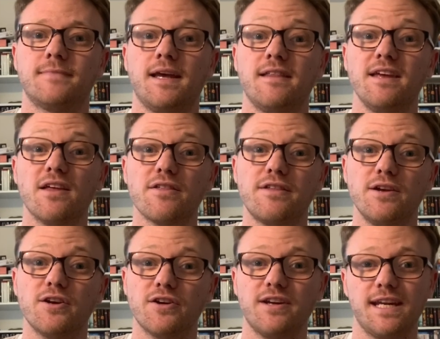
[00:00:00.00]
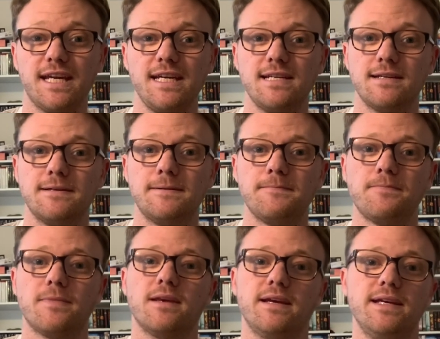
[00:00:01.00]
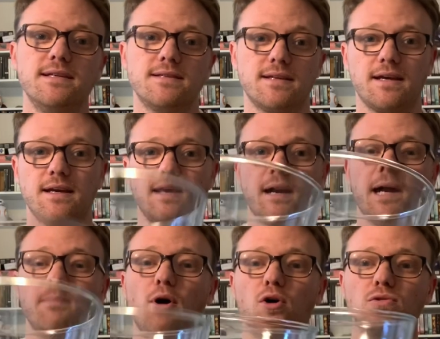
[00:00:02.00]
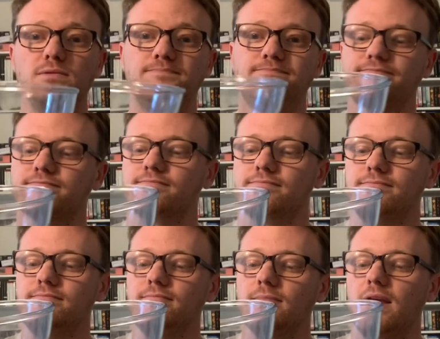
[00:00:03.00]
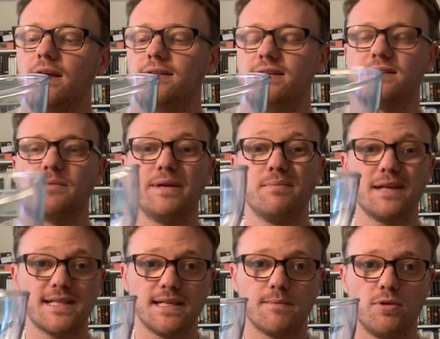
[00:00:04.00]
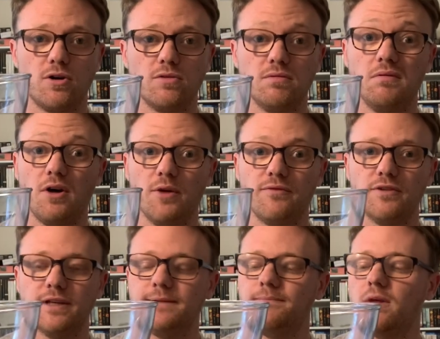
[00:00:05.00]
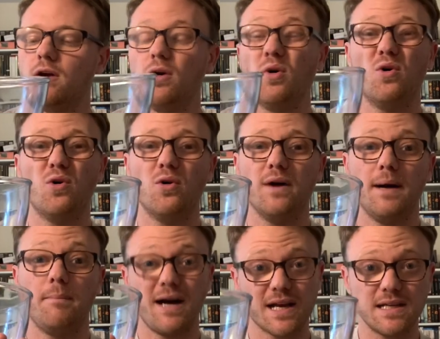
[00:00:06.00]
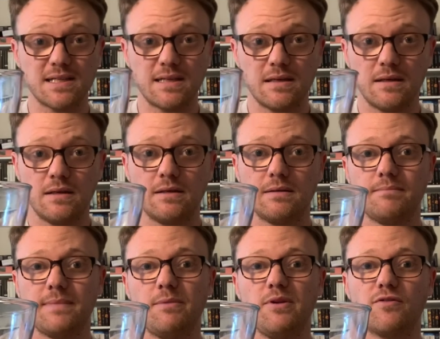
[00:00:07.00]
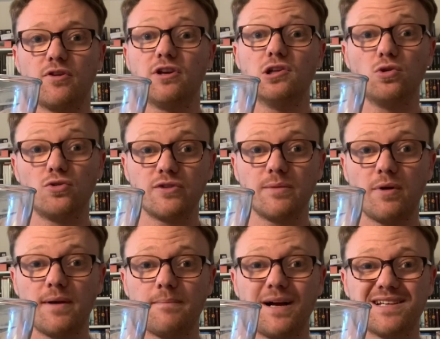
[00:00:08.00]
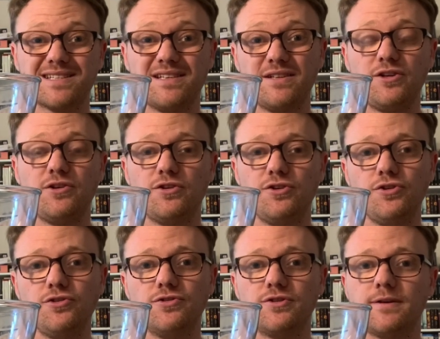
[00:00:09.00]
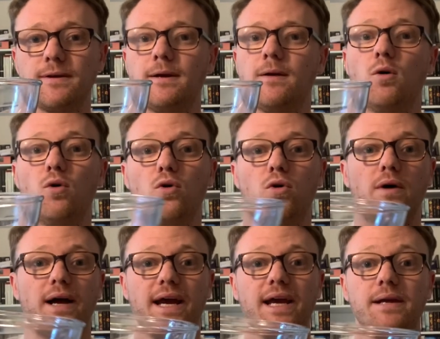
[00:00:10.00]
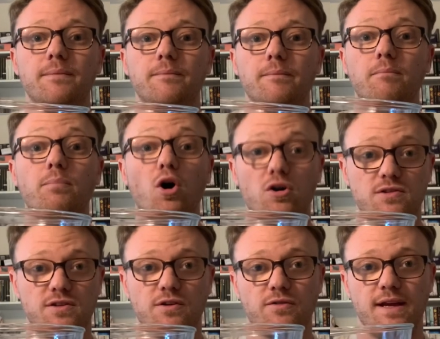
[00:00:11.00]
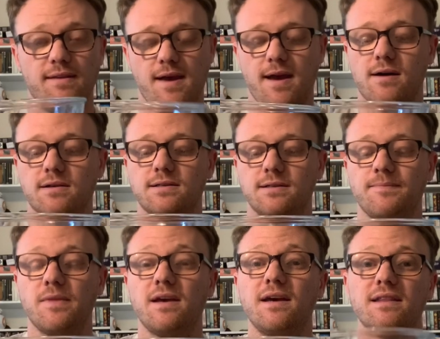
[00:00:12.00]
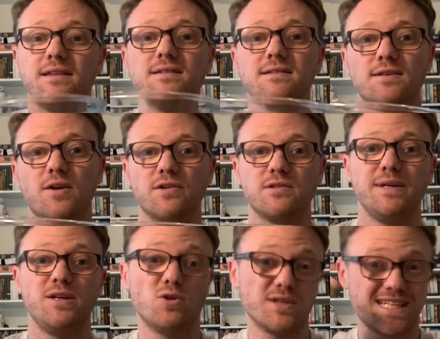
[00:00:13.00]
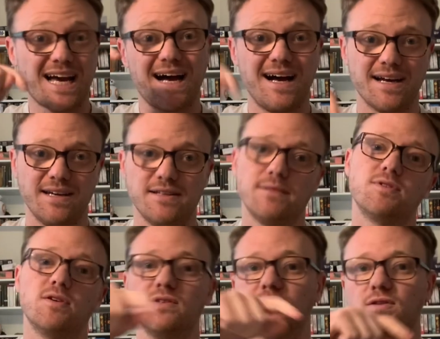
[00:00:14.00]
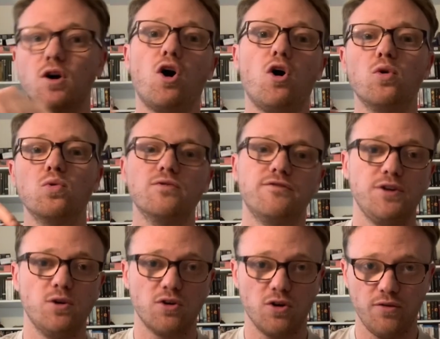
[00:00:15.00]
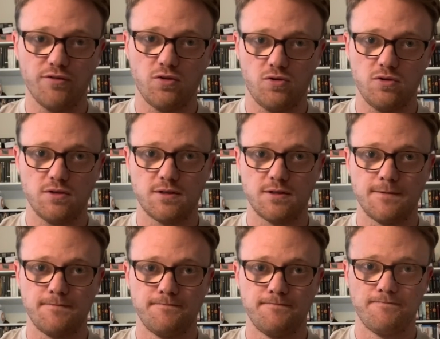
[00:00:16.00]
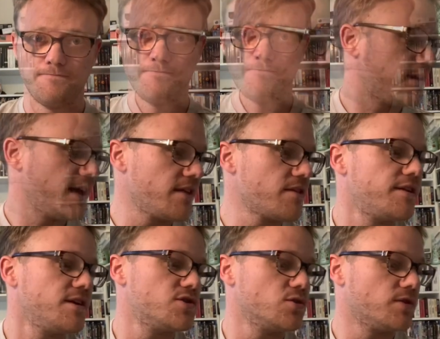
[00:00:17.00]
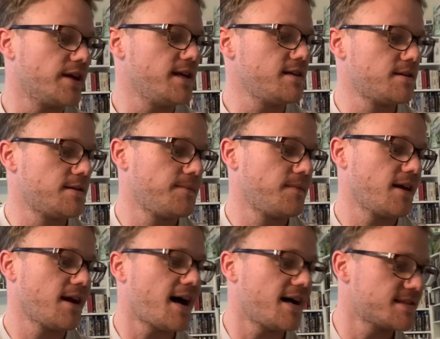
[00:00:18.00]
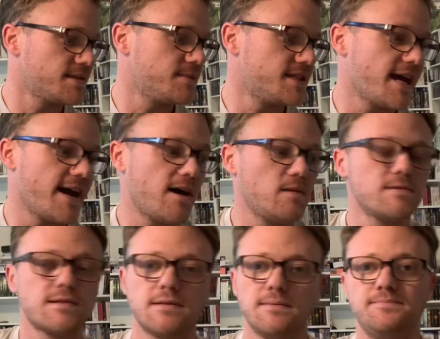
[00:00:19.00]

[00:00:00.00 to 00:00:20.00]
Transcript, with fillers: The other thing you're going to need is a bowl. This can be a plastic bowl, hopefully, or a bucket. Maybe you've got a laundry basket that you could use, or a box around the house. This is going to be your target. So this is the hole for your golf course. The other things you'll need are some towels.